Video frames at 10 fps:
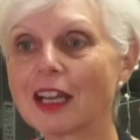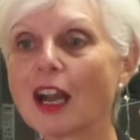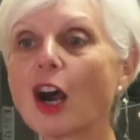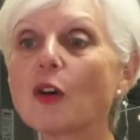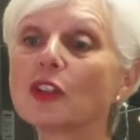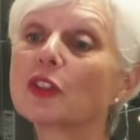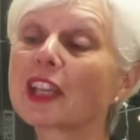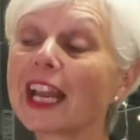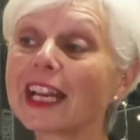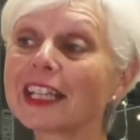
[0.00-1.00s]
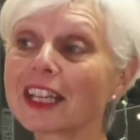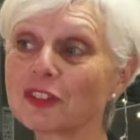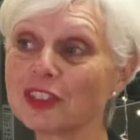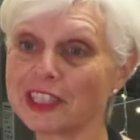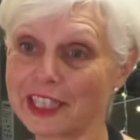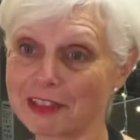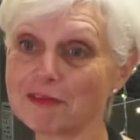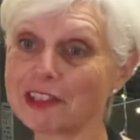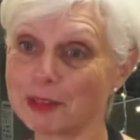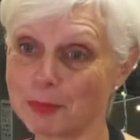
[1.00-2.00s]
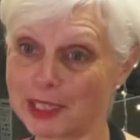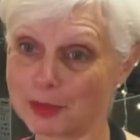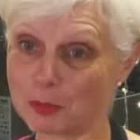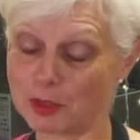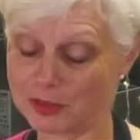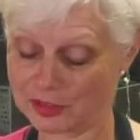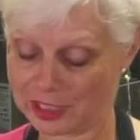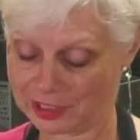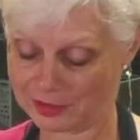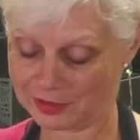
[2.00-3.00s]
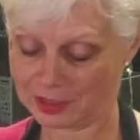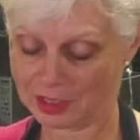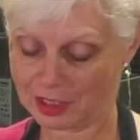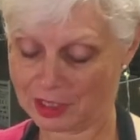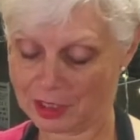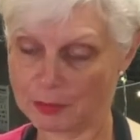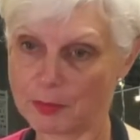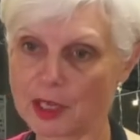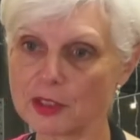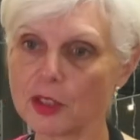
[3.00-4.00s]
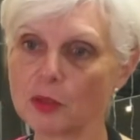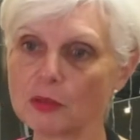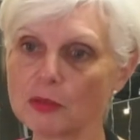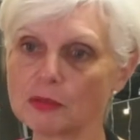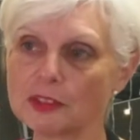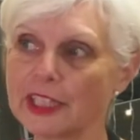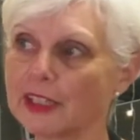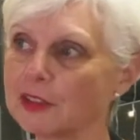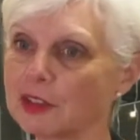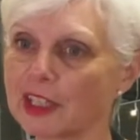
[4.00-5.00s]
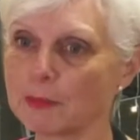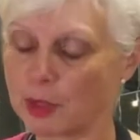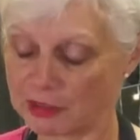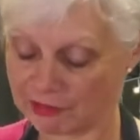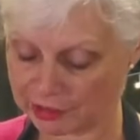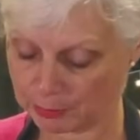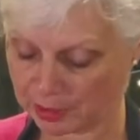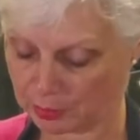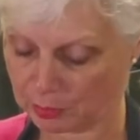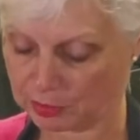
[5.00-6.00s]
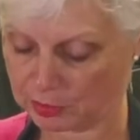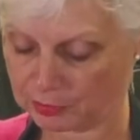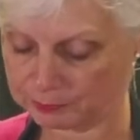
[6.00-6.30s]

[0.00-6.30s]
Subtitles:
Oh, you can actually get ready-made ones, yes. I know, yeah, you can buy ready-made ones.